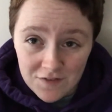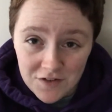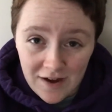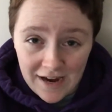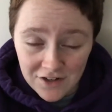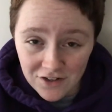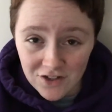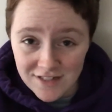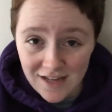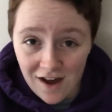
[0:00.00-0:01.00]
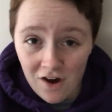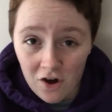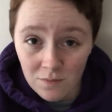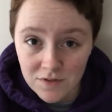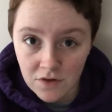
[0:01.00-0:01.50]
so I actually just got
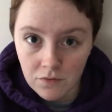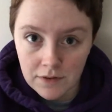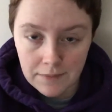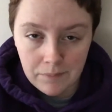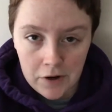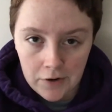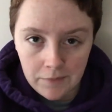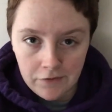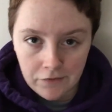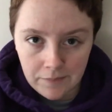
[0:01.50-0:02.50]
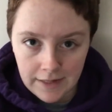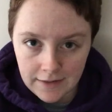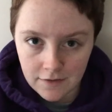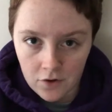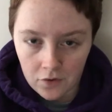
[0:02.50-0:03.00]
home, so pardon me for
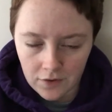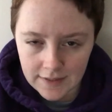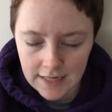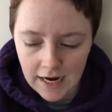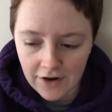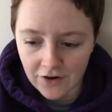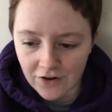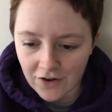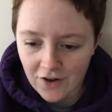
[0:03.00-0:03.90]
being totally tired.